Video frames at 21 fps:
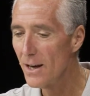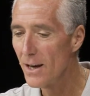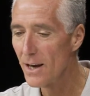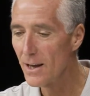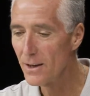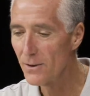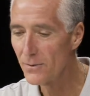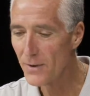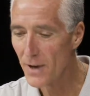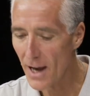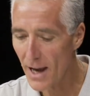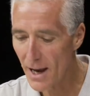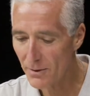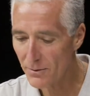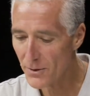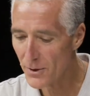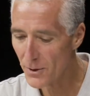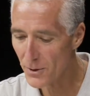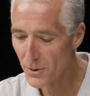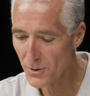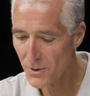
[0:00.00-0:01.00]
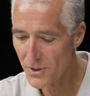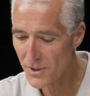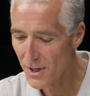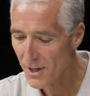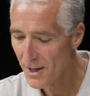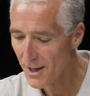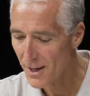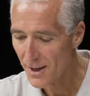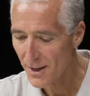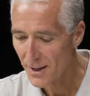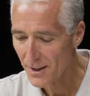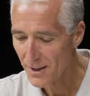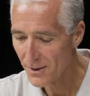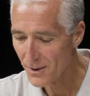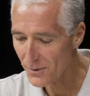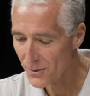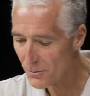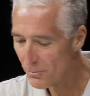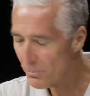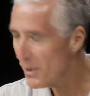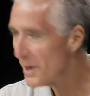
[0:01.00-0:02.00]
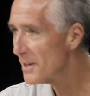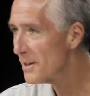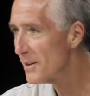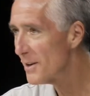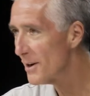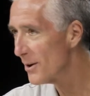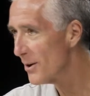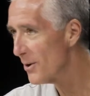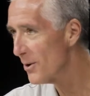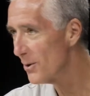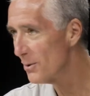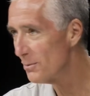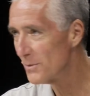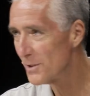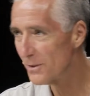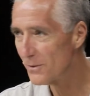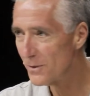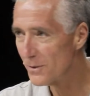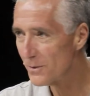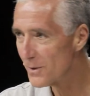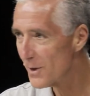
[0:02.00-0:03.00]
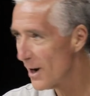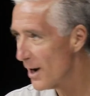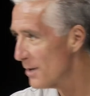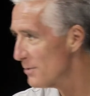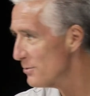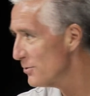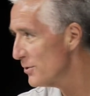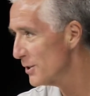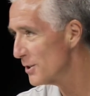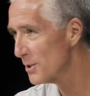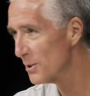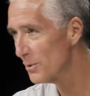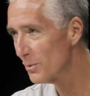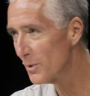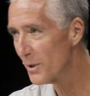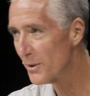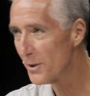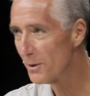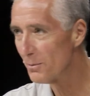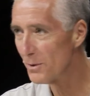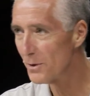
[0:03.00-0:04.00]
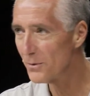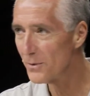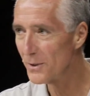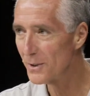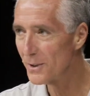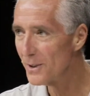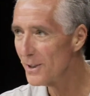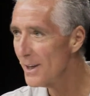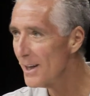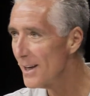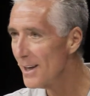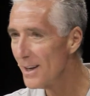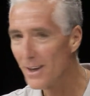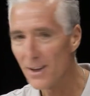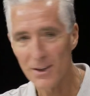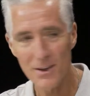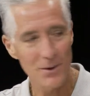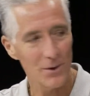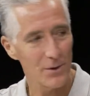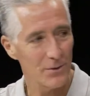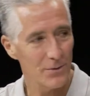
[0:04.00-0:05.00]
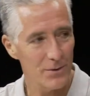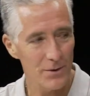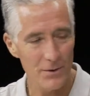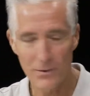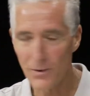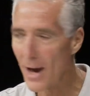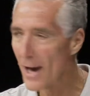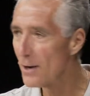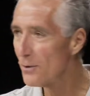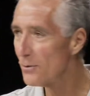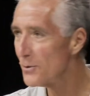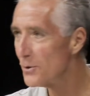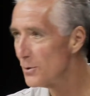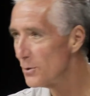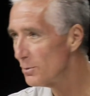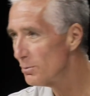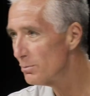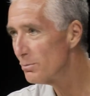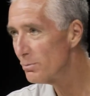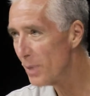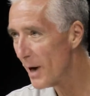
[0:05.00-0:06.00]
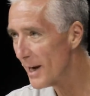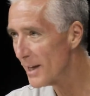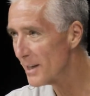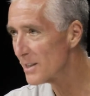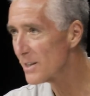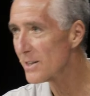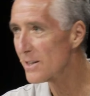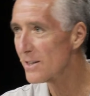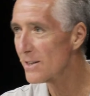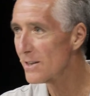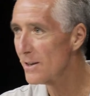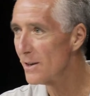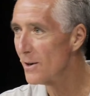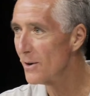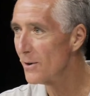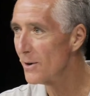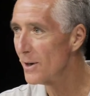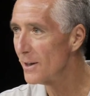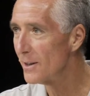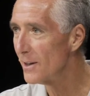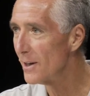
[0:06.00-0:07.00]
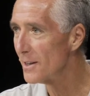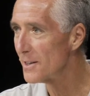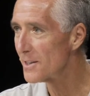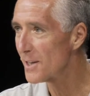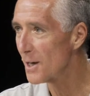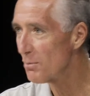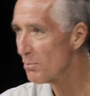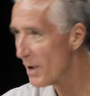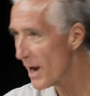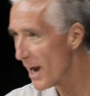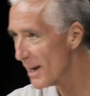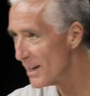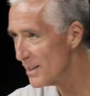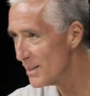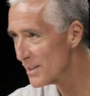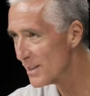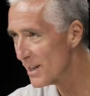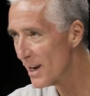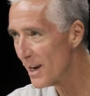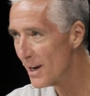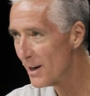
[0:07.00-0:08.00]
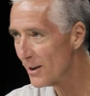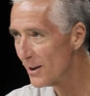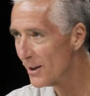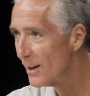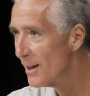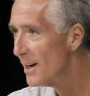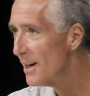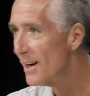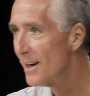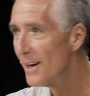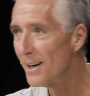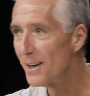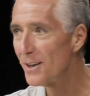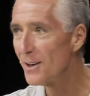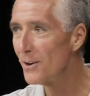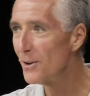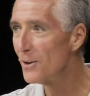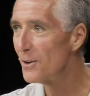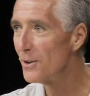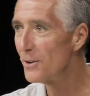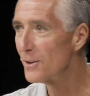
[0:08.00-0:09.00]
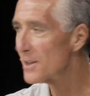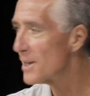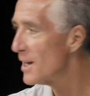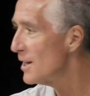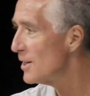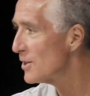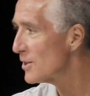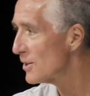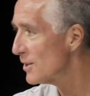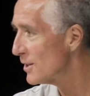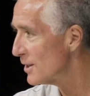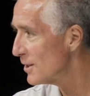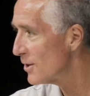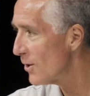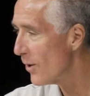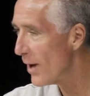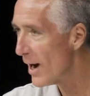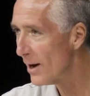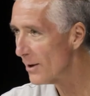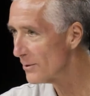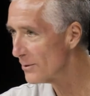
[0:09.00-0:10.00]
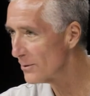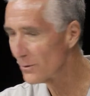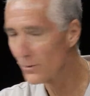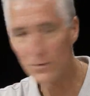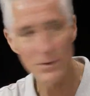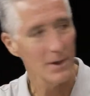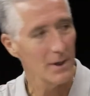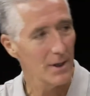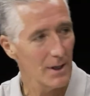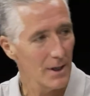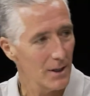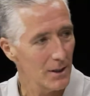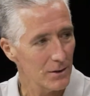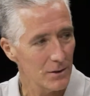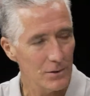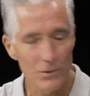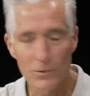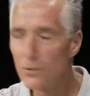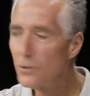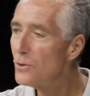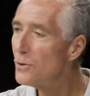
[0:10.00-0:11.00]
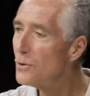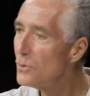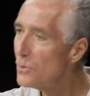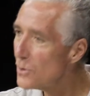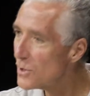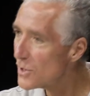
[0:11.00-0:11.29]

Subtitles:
And if you have those, if you've been to their homes, if you've gone fishing with them, if you've had a few pints, on St. Patty's Day, or you occasionally go out and do